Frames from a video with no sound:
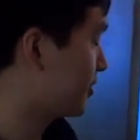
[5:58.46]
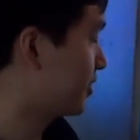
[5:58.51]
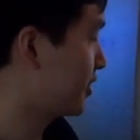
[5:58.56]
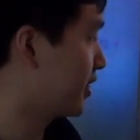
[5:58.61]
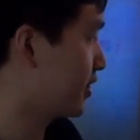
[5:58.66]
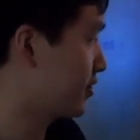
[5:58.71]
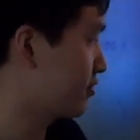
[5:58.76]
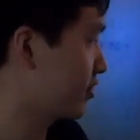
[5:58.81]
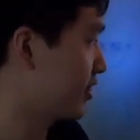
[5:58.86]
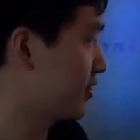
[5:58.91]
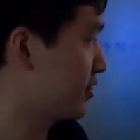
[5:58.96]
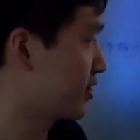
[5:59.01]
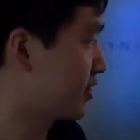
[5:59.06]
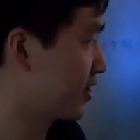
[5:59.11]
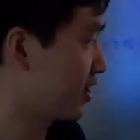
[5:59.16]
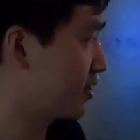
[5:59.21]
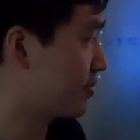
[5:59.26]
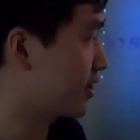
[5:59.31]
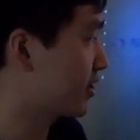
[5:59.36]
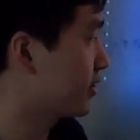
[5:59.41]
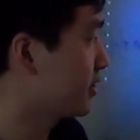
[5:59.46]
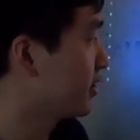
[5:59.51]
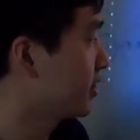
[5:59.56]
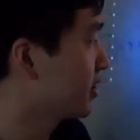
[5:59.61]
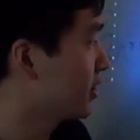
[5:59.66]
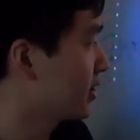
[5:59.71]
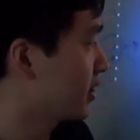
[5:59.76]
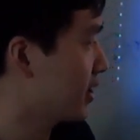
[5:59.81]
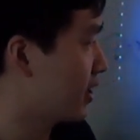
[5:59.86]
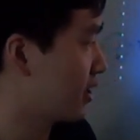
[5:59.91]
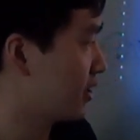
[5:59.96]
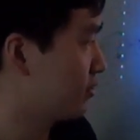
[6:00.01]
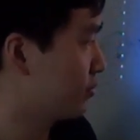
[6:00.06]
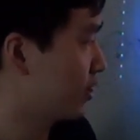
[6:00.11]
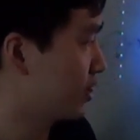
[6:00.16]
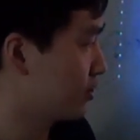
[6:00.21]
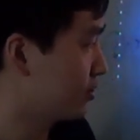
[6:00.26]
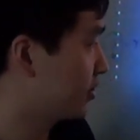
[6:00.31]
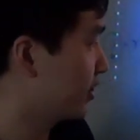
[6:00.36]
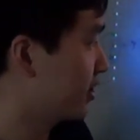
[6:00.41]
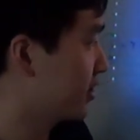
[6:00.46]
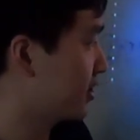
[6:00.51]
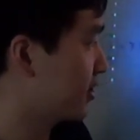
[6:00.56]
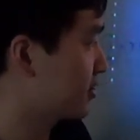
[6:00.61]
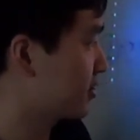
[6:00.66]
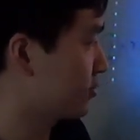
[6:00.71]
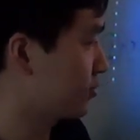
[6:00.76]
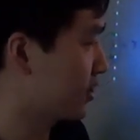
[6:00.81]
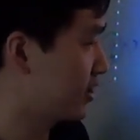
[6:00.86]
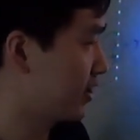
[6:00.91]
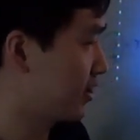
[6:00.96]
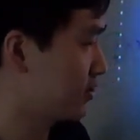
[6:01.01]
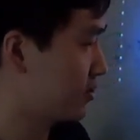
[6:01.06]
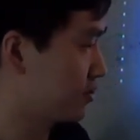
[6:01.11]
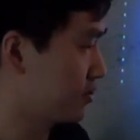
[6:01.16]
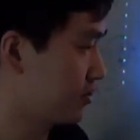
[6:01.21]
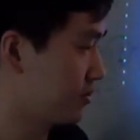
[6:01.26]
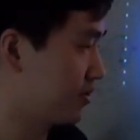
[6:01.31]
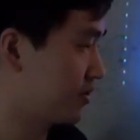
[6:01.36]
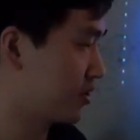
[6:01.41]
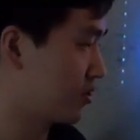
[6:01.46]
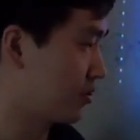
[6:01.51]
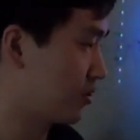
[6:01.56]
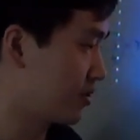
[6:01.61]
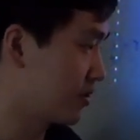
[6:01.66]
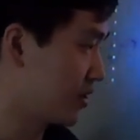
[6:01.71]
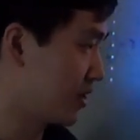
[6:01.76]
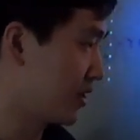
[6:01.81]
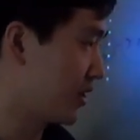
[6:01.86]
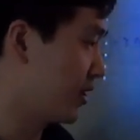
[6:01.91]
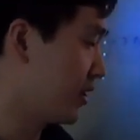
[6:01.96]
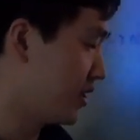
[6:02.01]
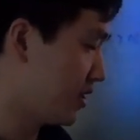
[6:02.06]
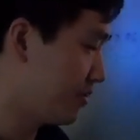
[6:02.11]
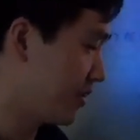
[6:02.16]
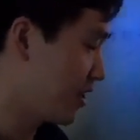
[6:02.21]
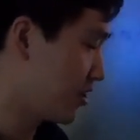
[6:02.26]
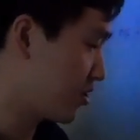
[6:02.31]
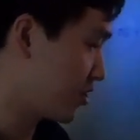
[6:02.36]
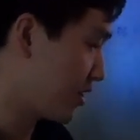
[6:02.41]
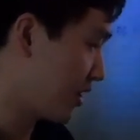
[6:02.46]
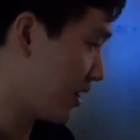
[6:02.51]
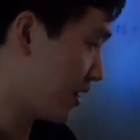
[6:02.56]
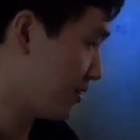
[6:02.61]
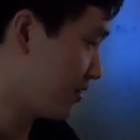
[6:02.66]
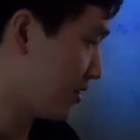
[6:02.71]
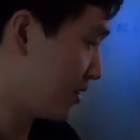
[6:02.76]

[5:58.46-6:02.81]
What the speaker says: nearest neighbor. And we don't need it. We need to store the image as